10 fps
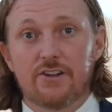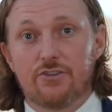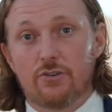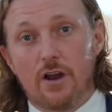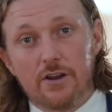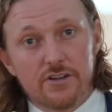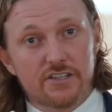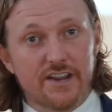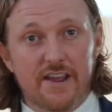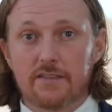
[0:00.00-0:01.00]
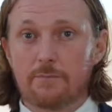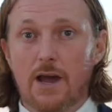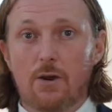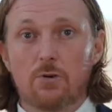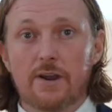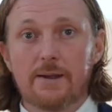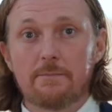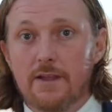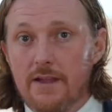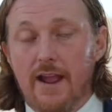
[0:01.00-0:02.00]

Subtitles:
you'll understand the Power-M